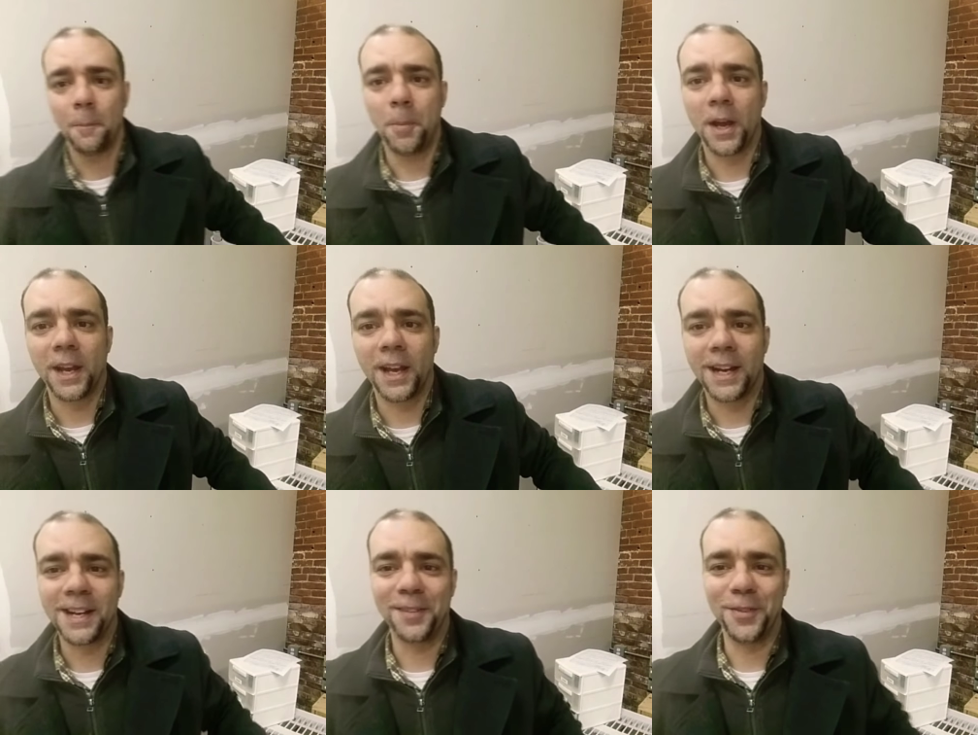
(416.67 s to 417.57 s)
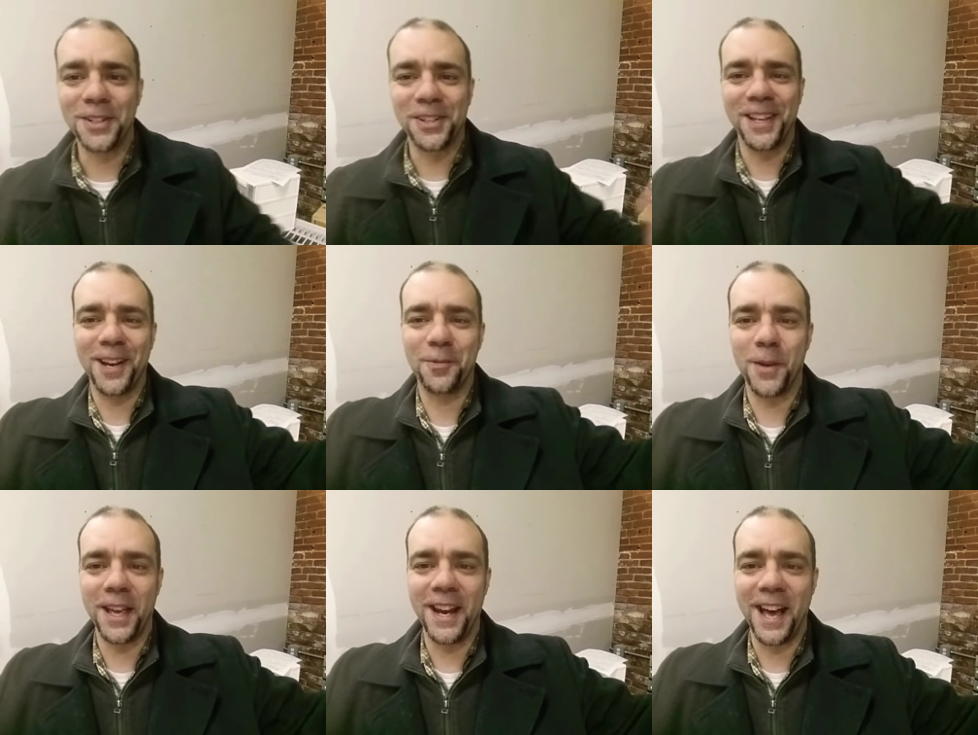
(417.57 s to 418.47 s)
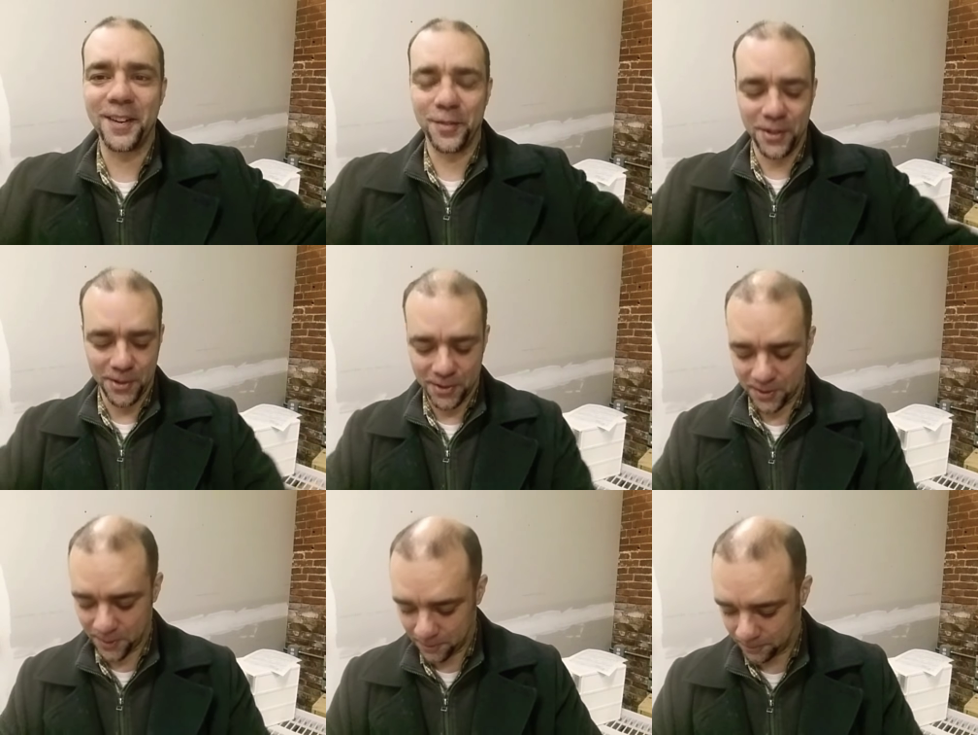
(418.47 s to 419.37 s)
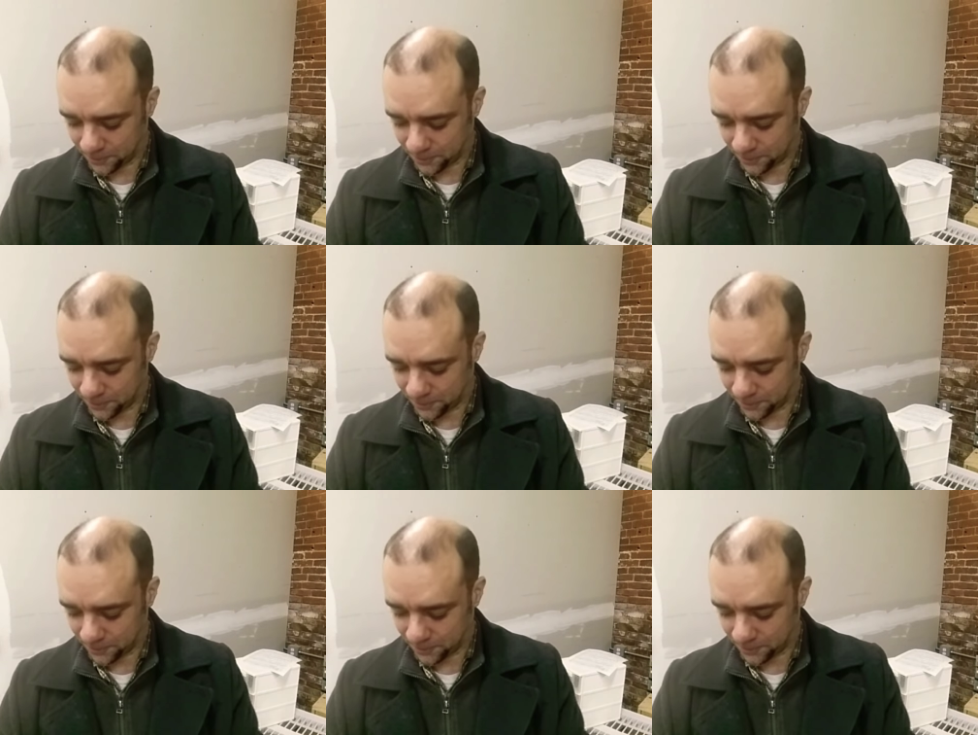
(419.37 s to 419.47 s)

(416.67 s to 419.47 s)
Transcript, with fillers: But uh, eventually I ran out of those.